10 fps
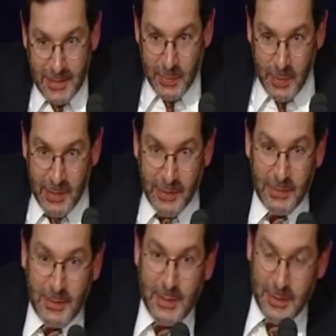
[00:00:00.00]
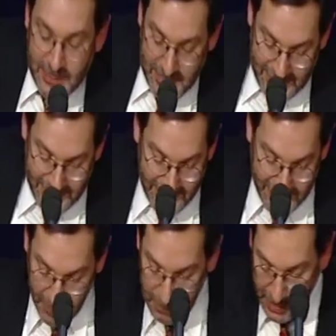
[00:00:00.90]
as well to
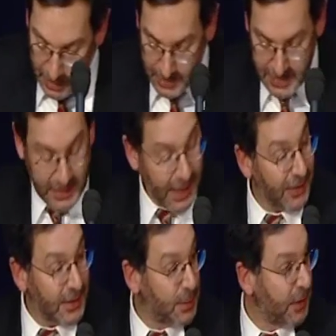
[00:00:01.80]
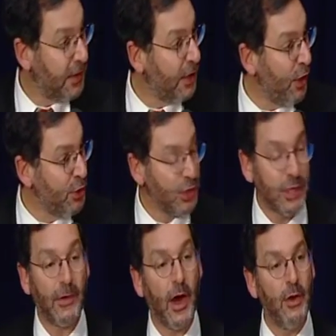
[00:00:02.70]
our plumbers and the others. But the notion
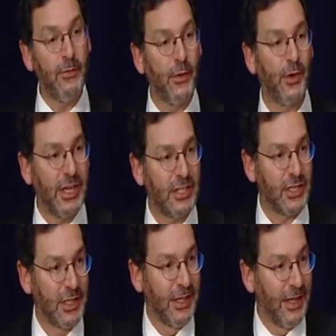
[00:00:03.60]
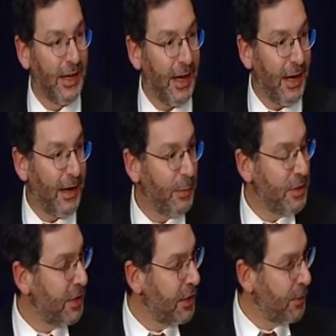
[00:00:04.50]
of overreach
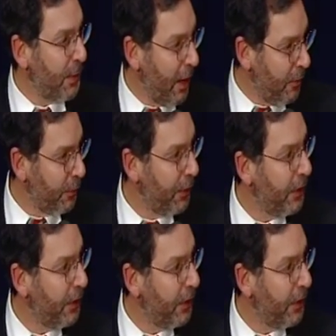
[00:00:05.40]
was such a powerful